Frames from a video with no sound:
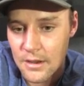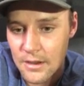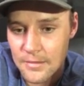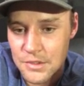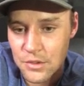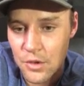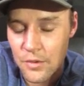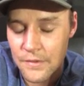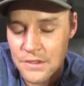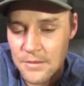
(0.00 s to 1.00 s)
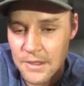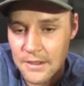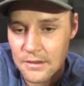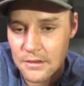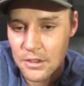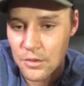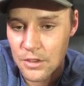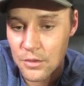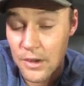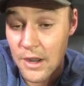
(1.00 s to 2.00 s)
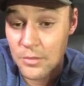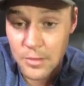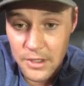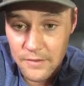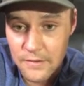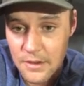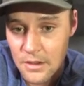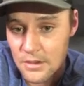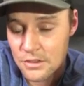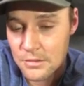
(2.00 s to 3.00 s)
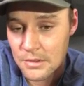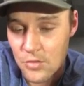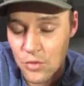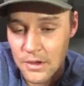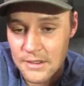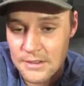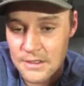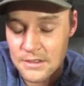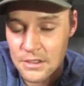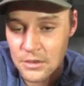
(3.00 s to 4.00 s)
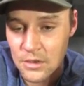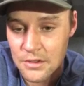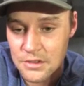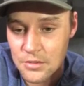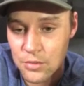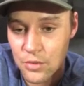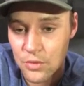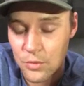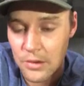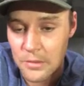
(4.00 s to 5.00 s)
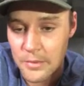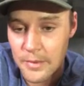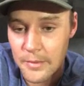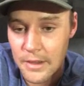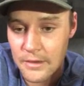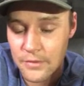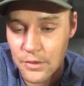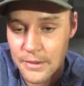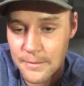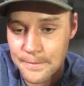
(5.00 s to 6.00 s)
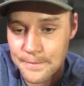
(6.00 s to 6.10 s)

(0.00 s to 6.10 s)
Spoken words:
So going for something like ground beef, it's gonna be a little bit more consistent across the board, would probably be better for you.